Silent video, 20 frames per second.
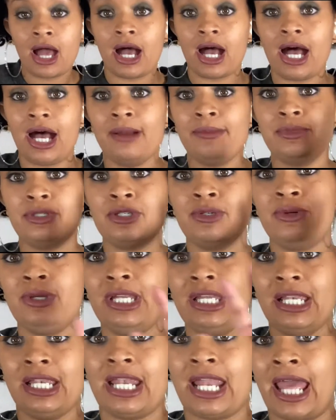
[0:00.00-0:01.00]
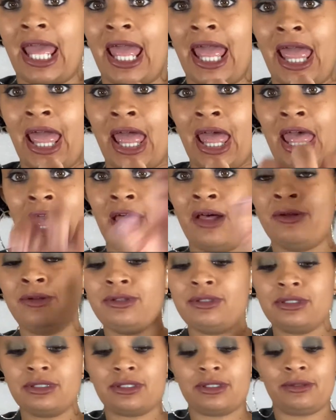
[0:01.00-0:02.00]
I'm doing
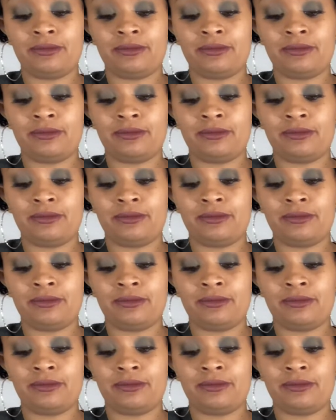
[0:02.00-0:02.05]
nails.